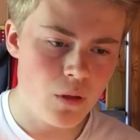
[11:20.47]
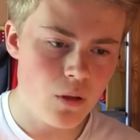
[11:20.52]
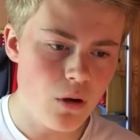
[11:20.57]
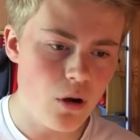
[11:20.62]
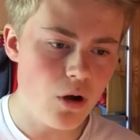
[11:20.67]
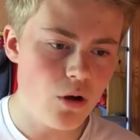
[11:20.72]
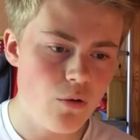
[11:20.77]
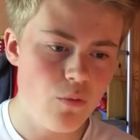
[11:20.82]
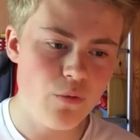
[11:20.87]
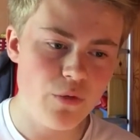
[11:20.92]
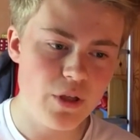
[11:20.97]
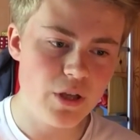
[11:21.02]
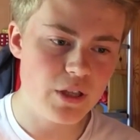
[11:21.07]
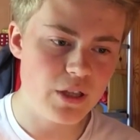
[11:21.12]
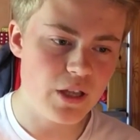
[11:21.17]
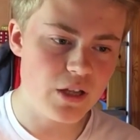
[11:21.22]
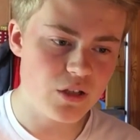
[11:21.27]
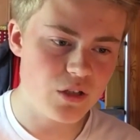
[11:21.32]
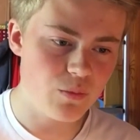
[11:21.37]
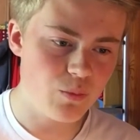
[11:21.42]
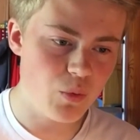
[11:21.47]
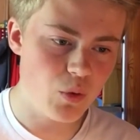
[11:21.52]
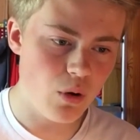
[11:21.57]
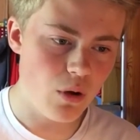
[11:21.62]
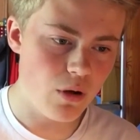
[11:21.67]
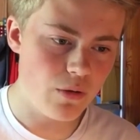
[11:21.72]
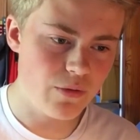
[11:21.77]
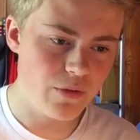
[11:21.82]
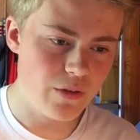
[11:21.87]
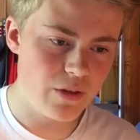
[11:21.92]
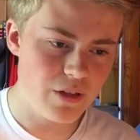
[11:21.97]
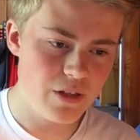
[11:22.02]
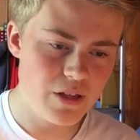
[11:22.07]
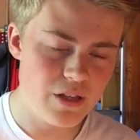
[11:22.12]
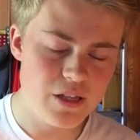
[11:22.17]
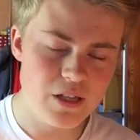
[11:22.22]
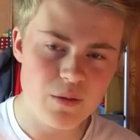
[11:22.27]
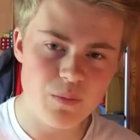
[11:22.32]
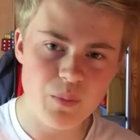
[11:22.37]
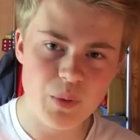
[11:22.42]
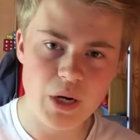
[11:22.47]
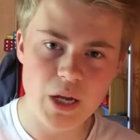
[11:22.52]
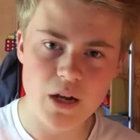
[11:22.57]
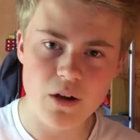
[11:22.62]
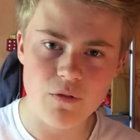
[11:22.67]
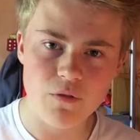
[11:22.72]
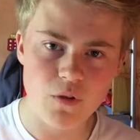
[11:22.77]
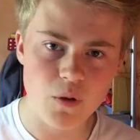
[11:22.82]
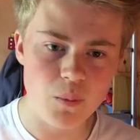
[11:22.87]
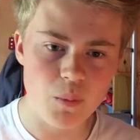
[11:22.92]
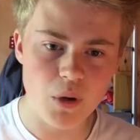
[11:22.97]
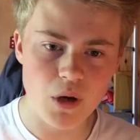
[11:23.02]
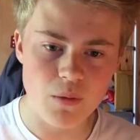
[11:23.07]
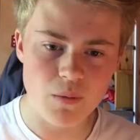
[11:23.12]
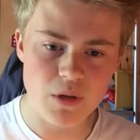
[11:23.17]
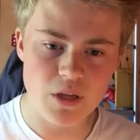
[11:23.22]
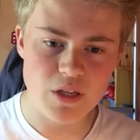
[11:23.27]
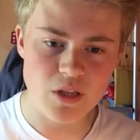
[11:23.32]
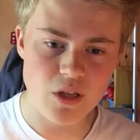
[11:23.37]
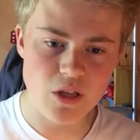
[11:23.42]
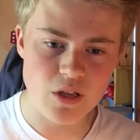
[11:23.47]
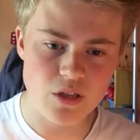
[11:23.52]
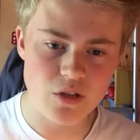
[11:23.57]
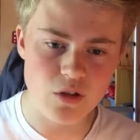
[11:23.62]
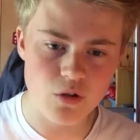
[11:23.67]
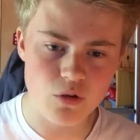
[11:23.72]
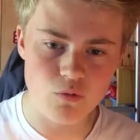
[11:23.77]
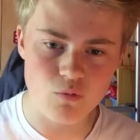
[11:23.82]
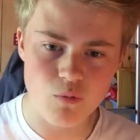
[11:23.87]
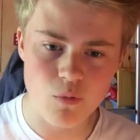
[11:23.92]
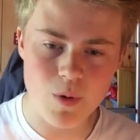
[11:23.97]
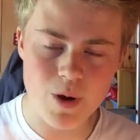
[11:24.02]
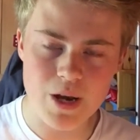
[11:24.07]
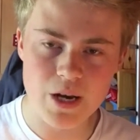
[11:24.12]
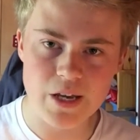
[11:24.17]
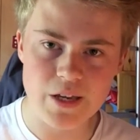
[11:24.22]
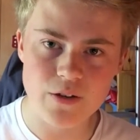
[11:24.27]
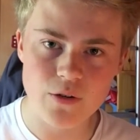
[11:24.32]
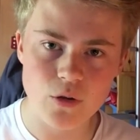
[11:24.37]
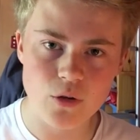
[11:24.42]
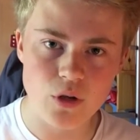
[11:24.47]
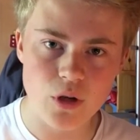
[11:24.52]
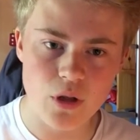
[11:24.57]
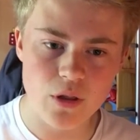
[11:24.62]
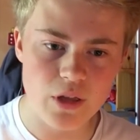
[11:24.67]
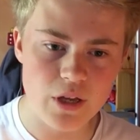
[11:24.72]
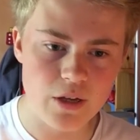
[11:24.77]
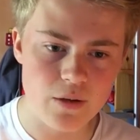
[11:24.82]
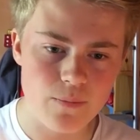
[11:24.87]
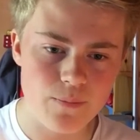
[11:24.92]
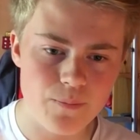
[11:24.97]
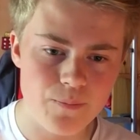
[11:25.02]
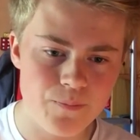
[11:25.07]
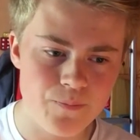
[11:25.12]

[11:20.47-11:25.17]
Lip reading: I don't think that's he can play up front by him. He'd look really good. I think